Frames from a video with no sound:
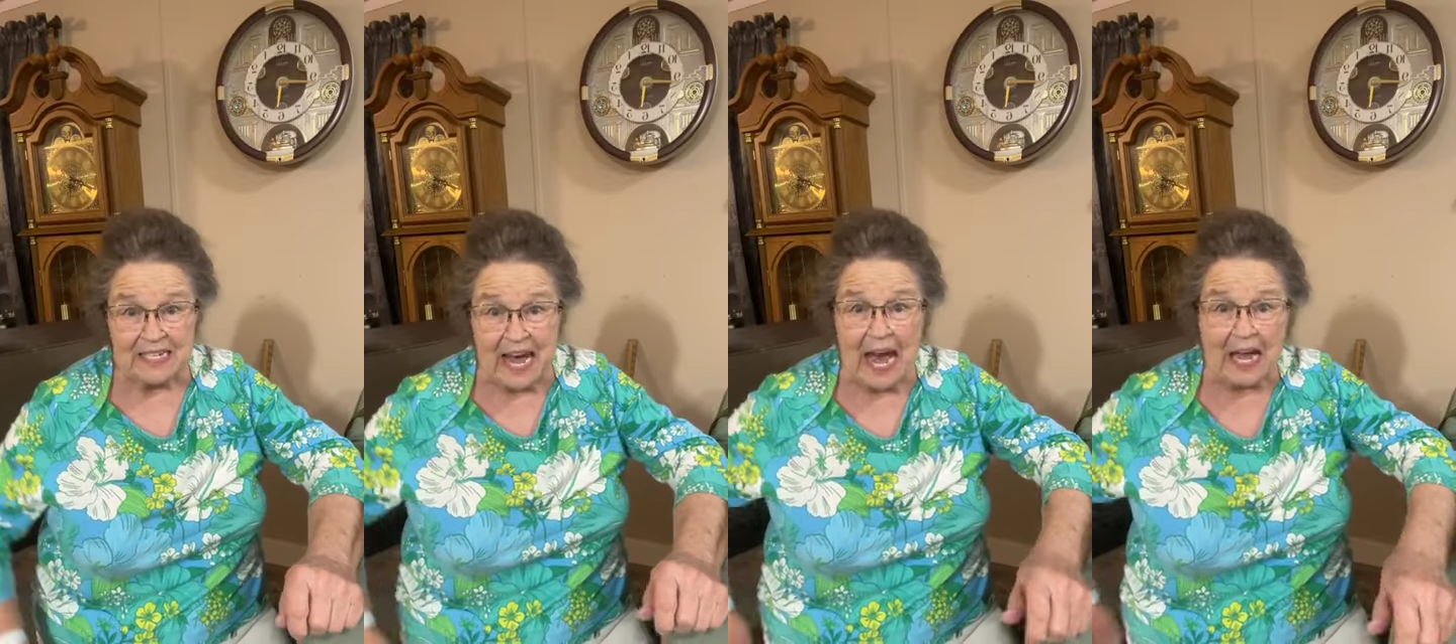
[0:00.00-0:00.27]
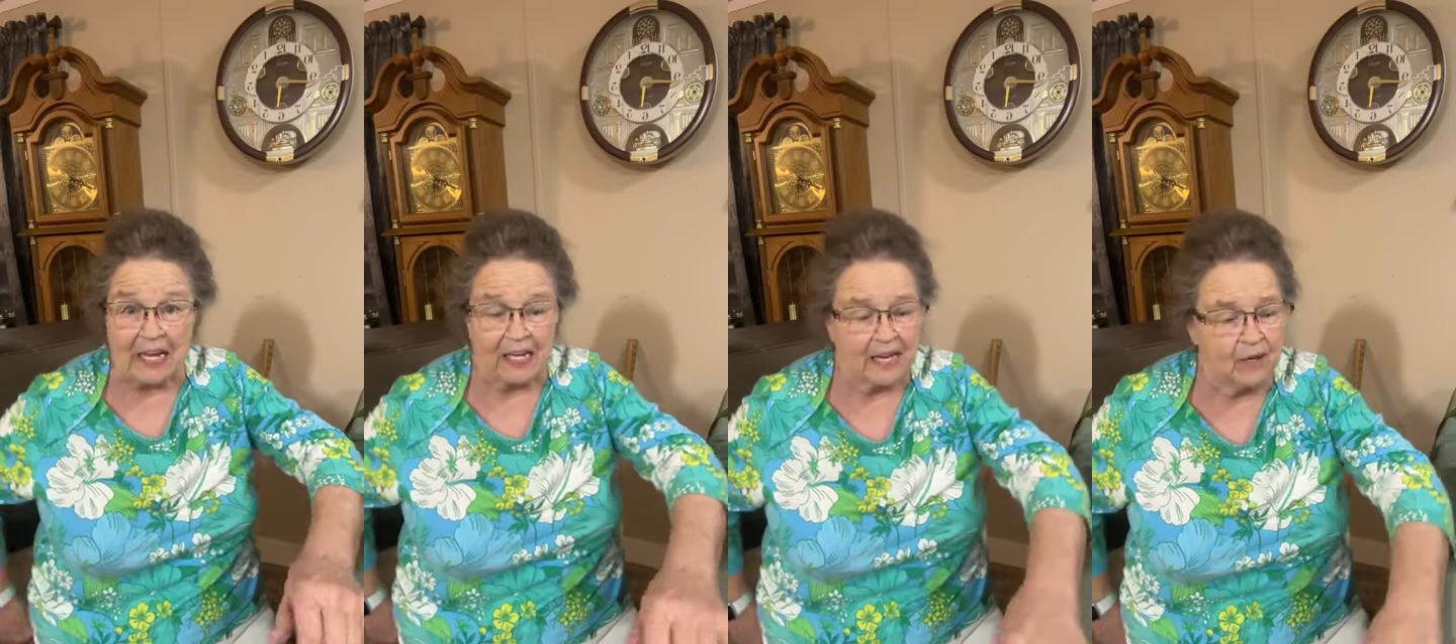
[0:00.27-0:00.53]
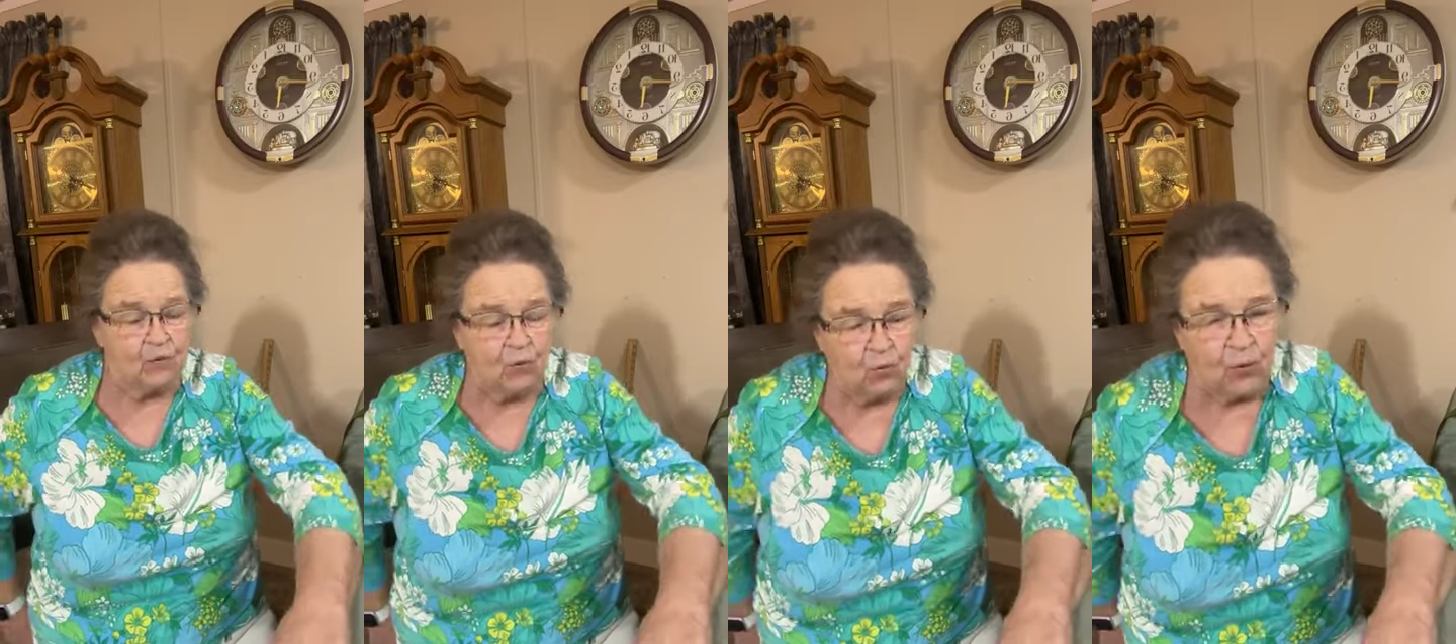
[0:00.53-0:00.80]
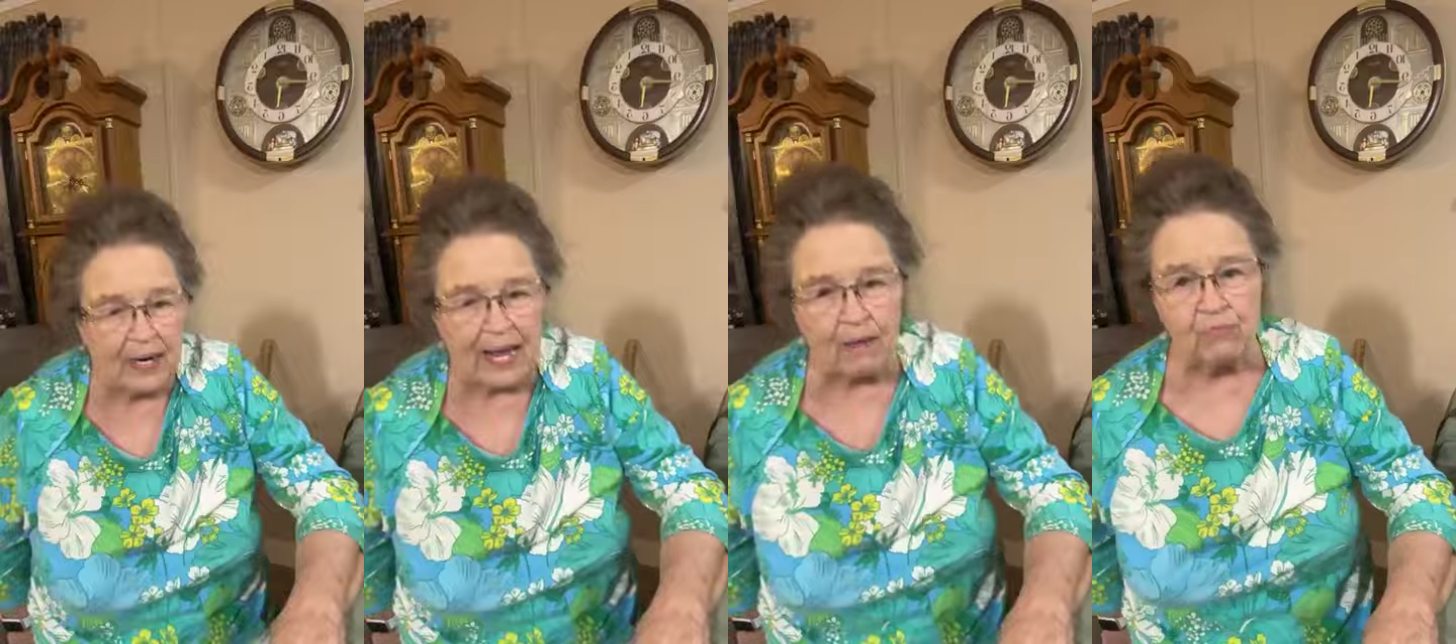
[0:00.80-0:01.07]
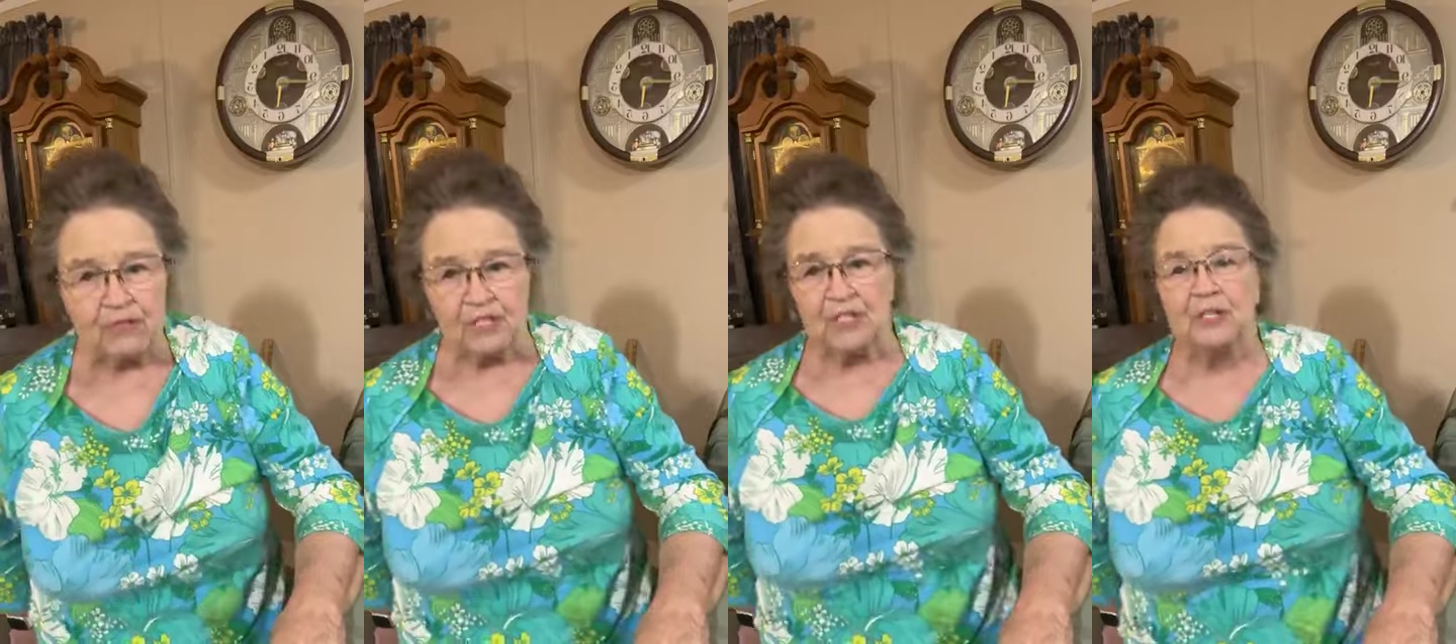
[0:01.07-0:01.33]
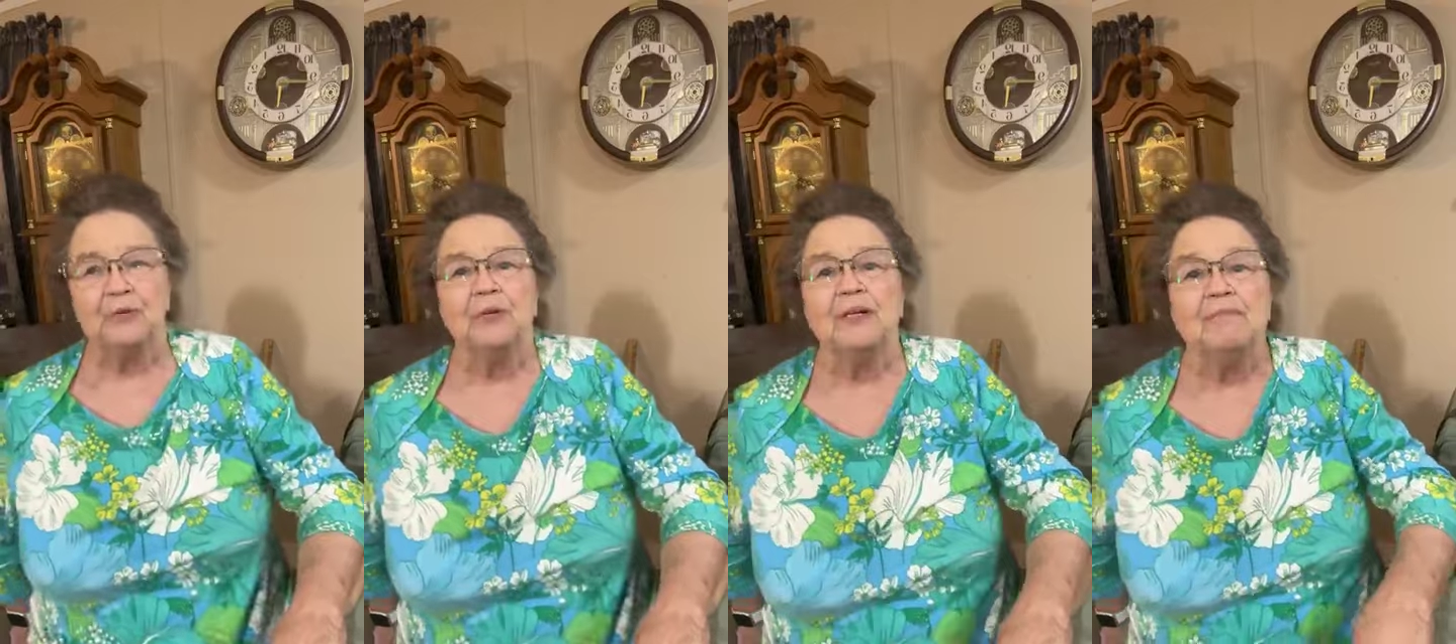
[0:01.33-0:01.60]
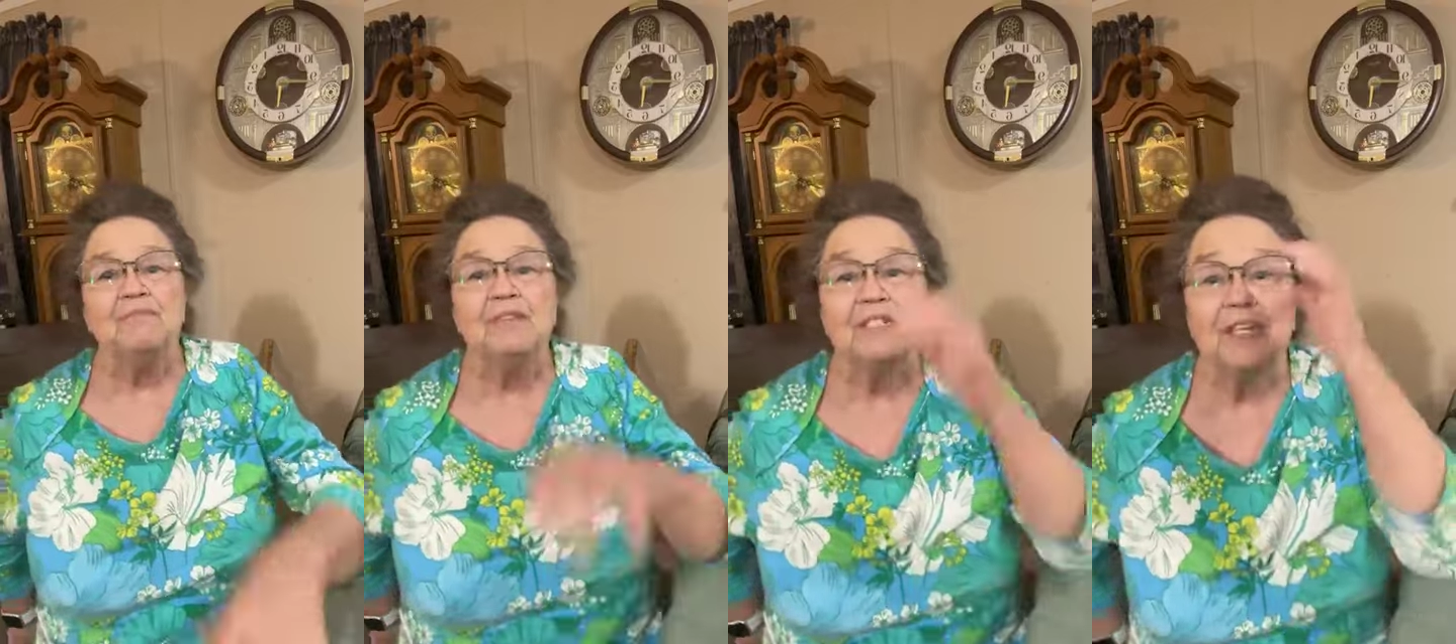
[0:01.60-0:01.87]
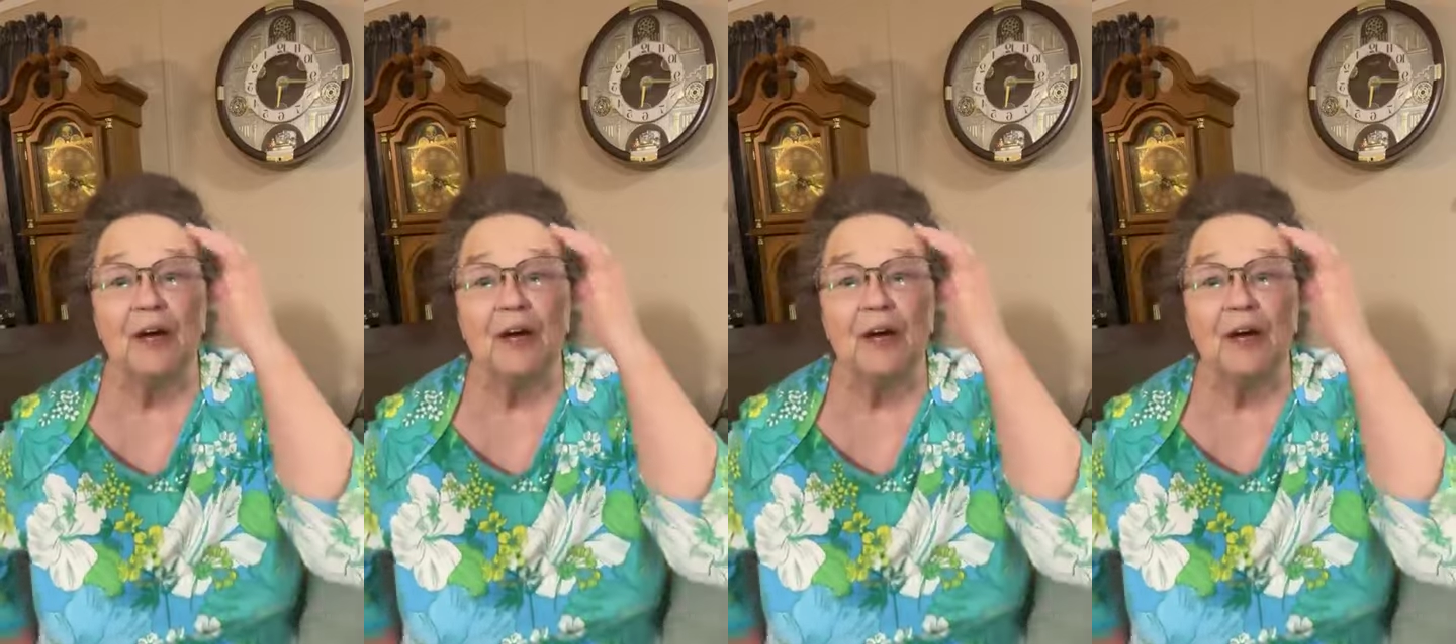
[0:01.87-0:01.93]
exactly what I was doing.